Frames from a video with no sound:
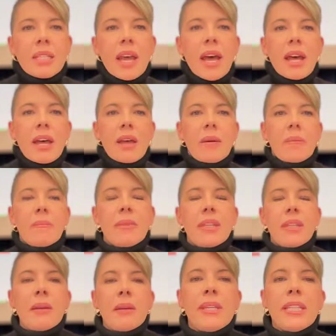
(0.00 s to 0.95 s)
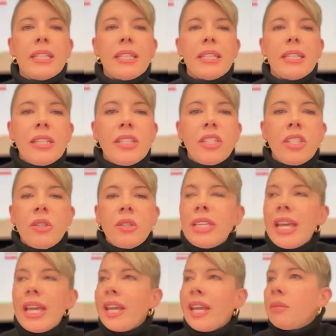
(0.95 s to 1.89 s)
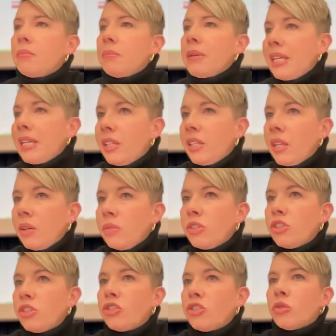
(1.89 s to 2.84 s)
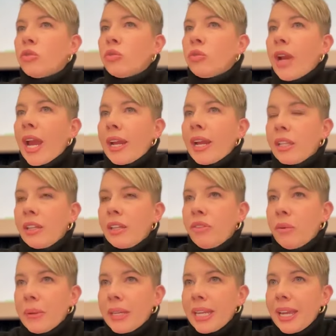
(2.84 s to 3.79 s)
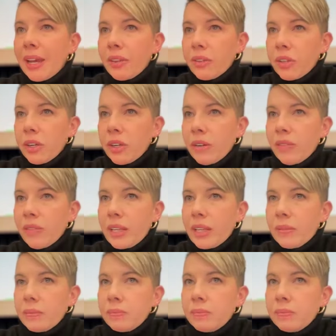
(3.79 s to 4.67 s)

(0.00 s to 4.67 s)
The ability to take meeting notes directly from a calendar event.